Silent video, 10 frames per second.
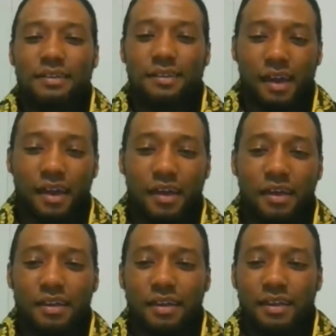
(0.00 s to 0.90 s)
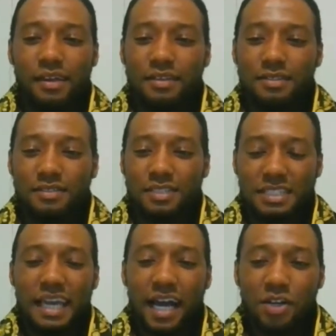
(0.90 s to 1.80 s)
yeah, to
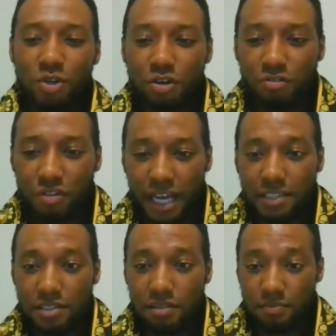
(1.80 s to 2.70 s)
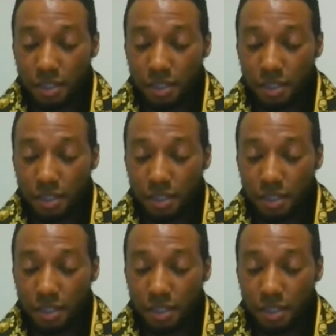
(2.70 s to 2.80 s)
see how you're going to react.